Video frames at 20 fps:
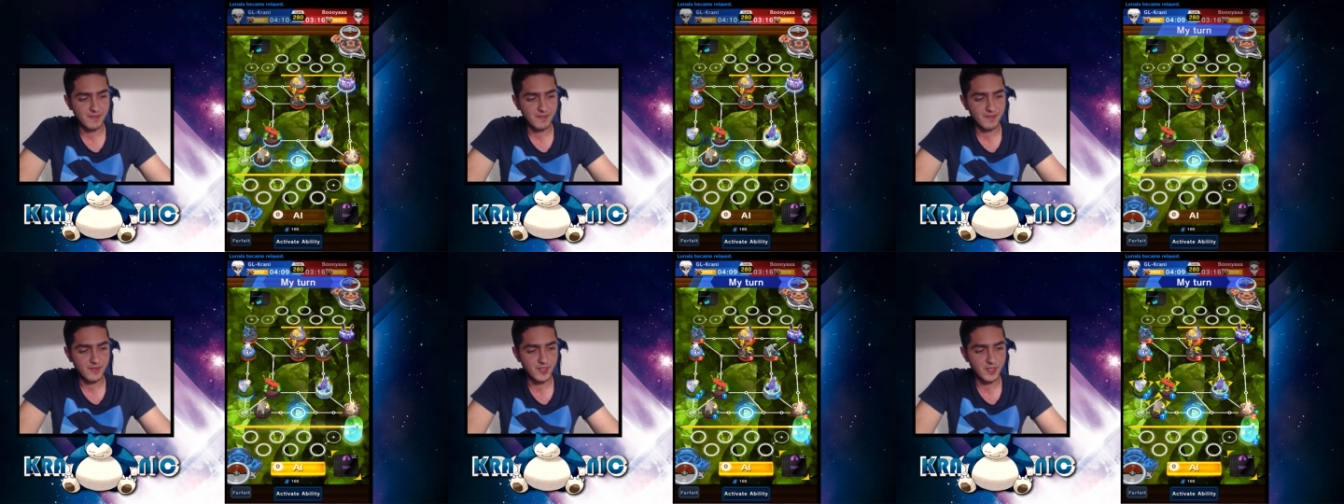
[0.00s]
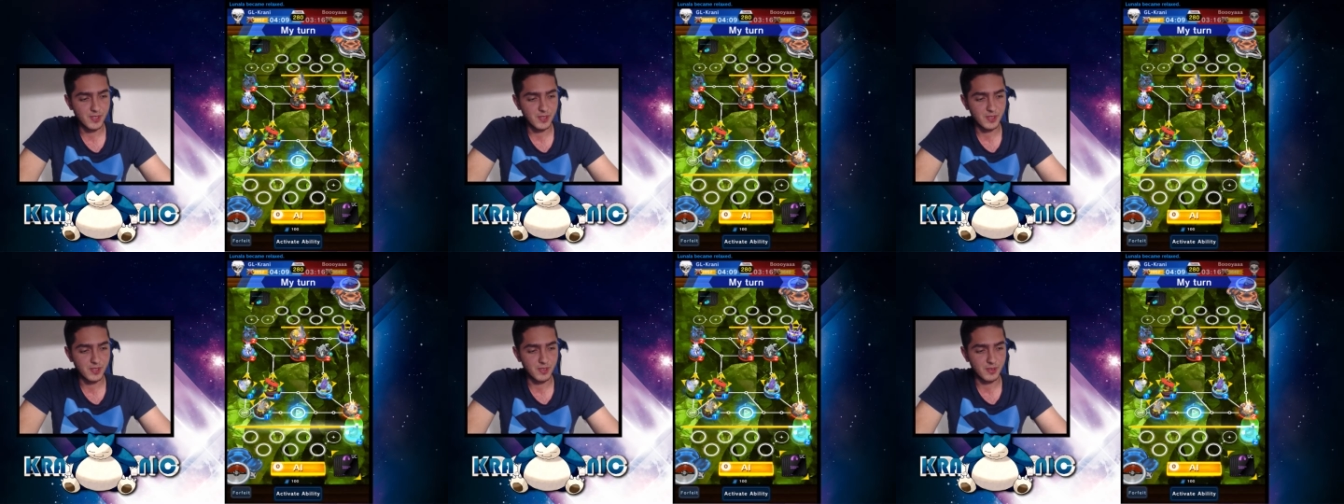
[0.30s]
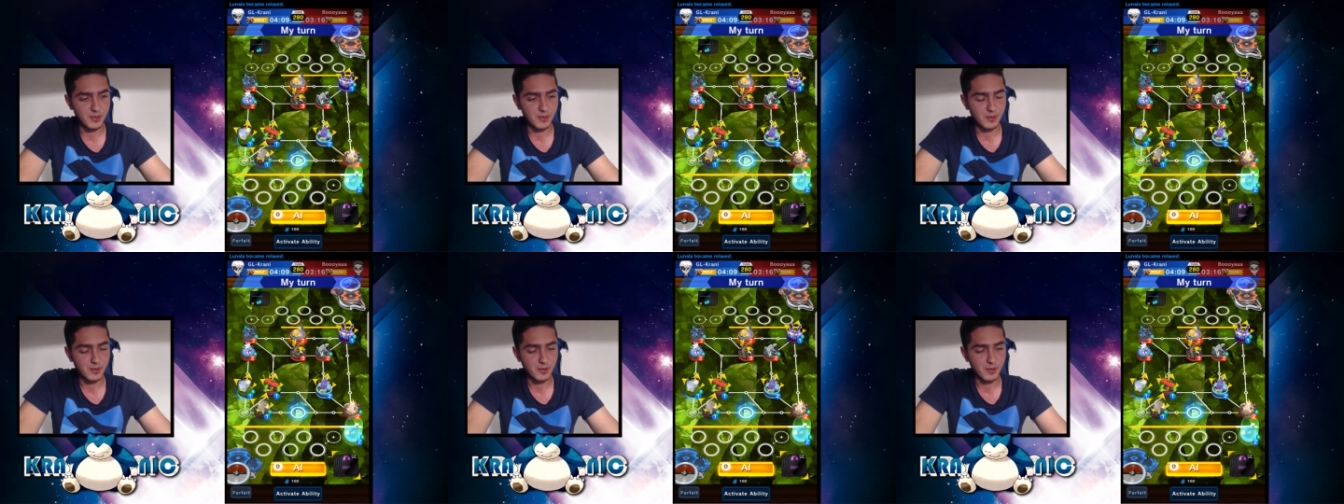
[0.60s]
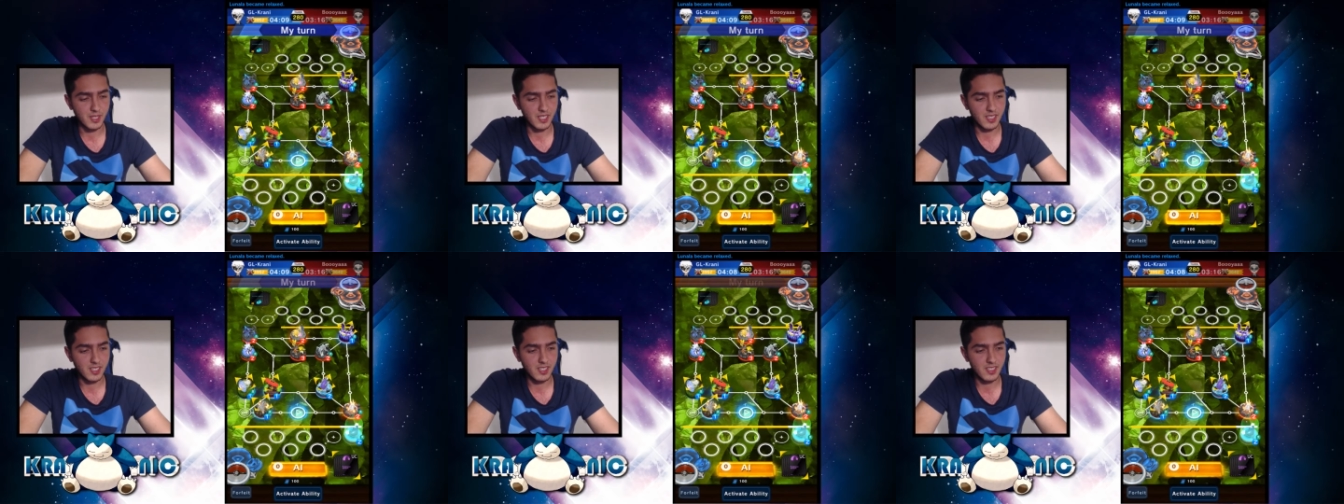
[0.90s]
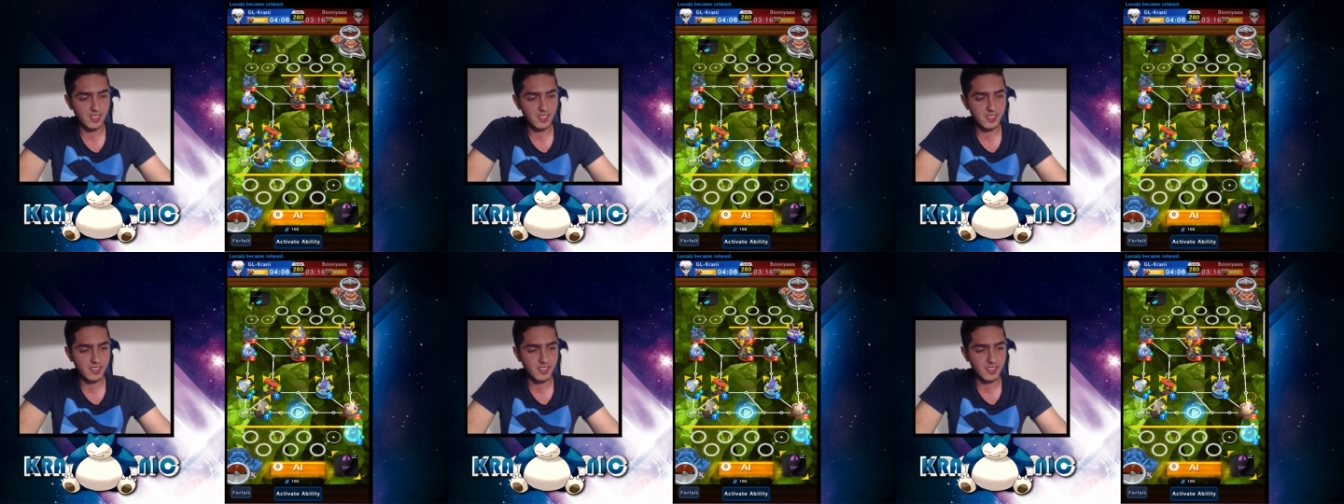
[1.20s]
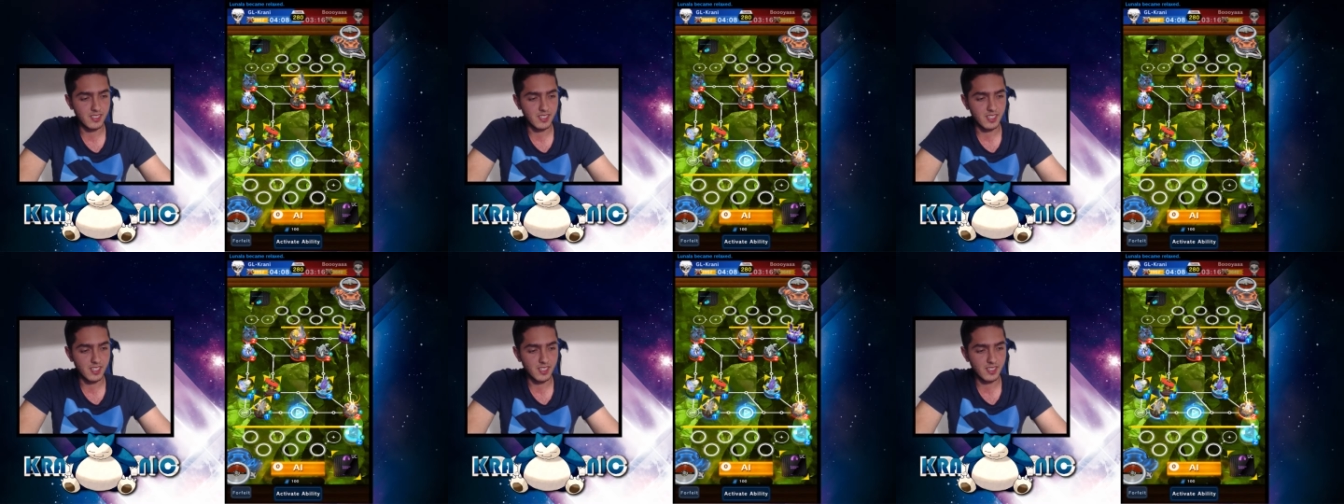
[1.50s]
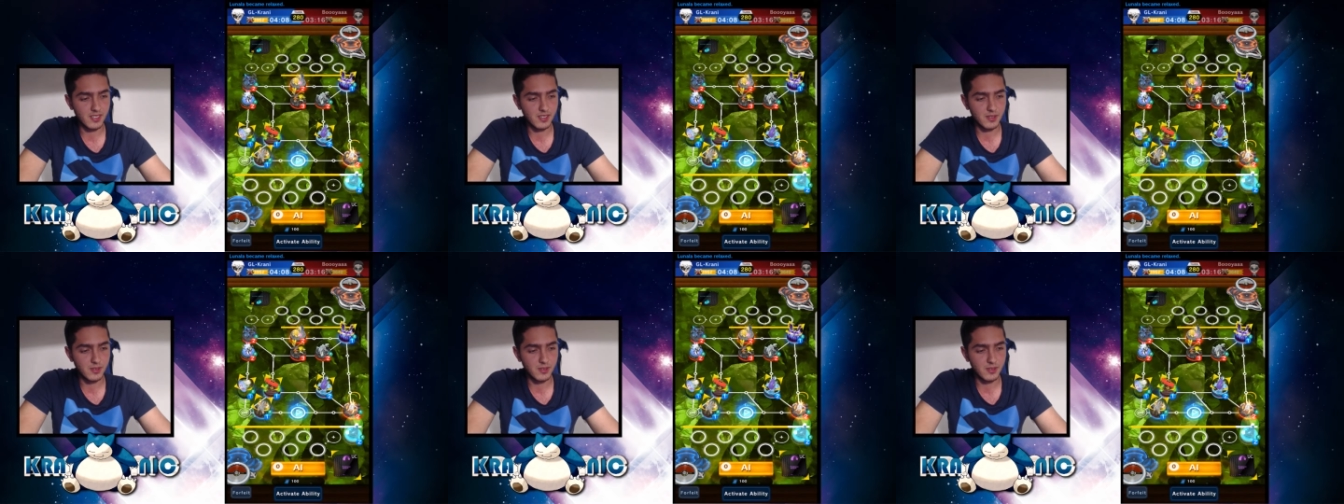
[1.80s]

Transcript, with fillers: So he decided